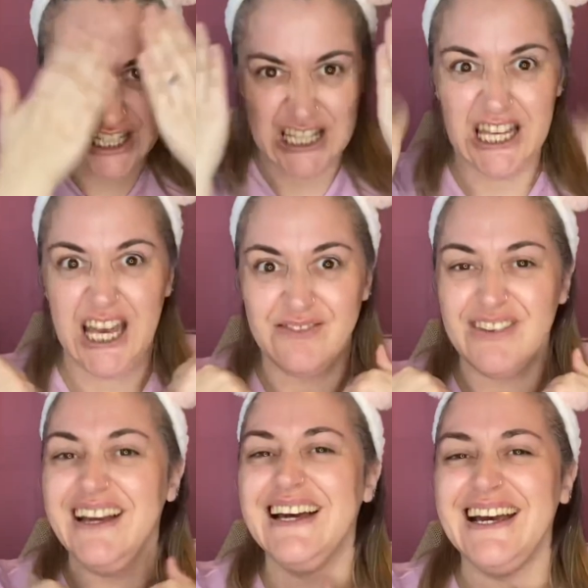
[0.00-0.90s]
Yeah.
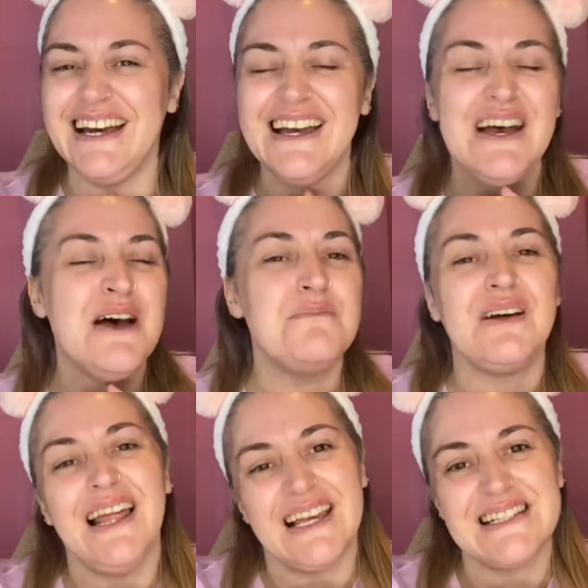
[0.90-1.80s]

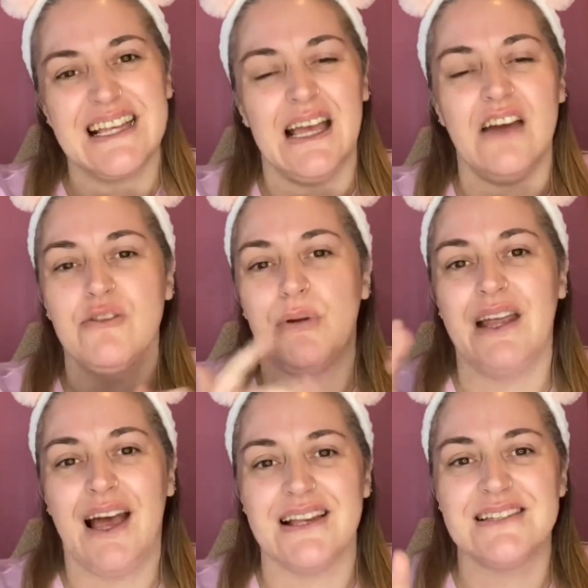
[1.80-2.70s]
But like I say, everybody
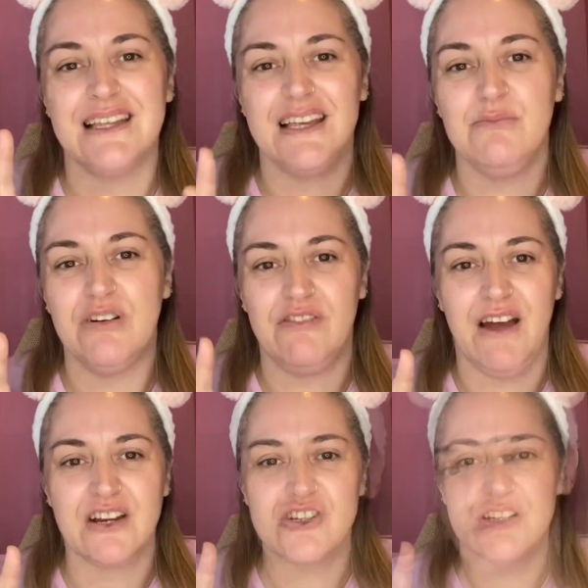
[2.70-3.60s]
has the
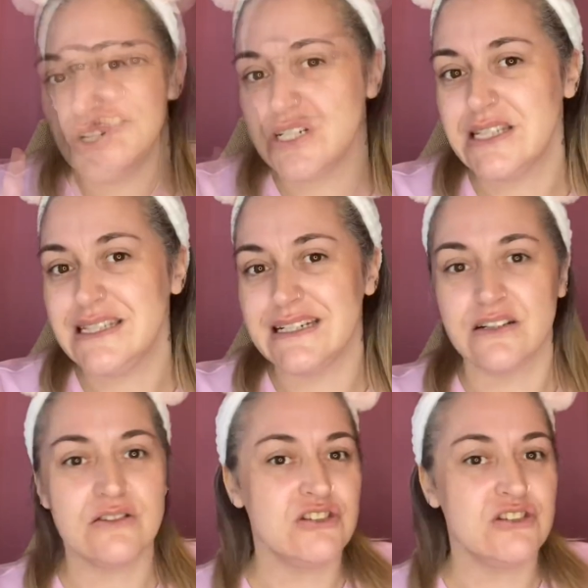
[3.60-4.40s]
imperfections. What do you think?